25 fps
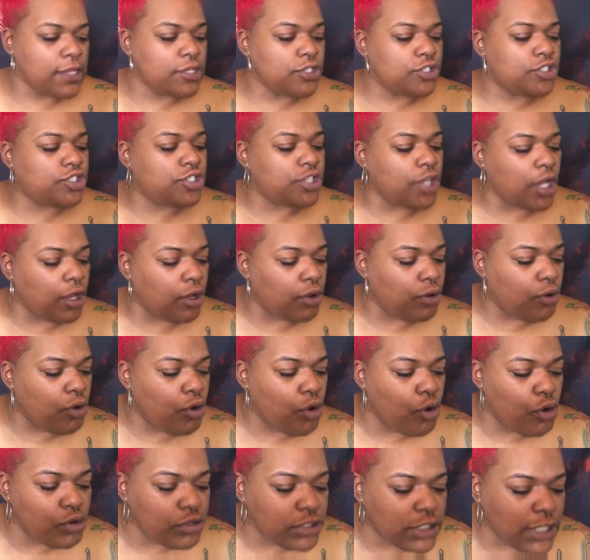So
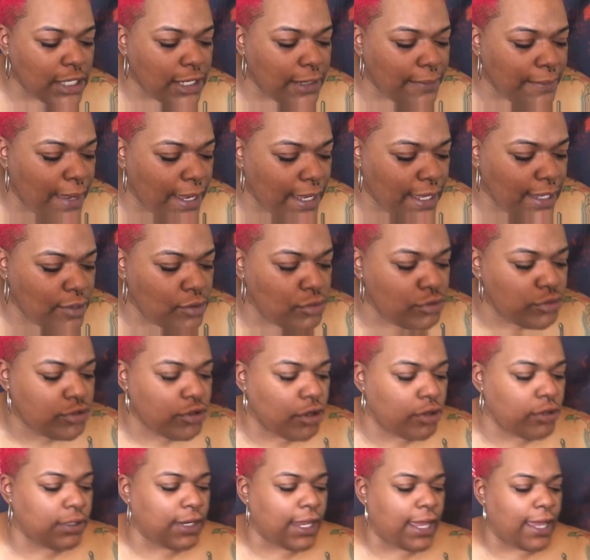who's going to make it? Who's
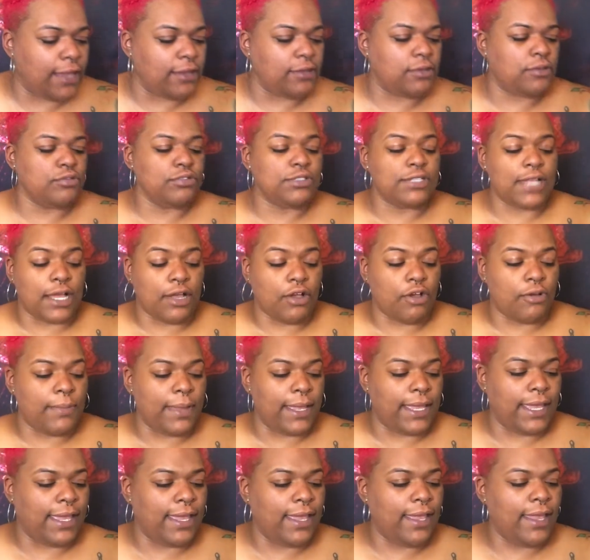not going to
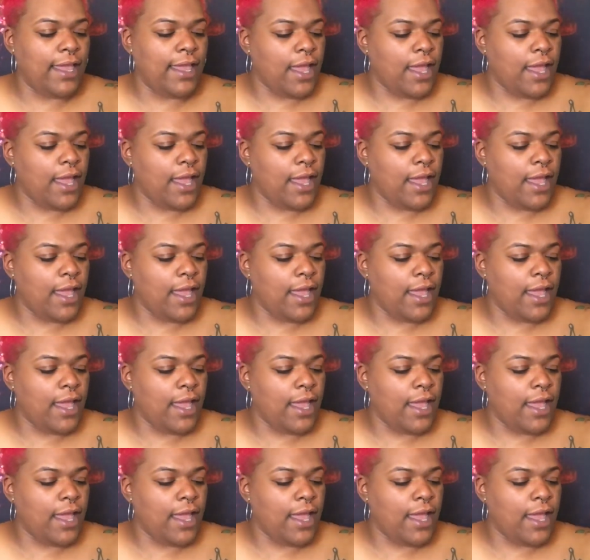make it?